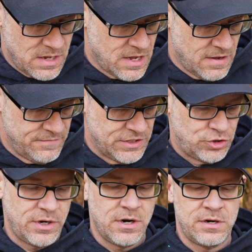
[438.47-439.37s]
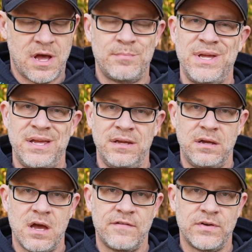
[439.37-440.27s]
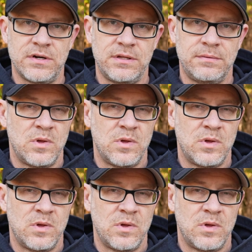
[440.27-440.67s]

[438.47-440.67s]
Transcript: of the trigger not being covered.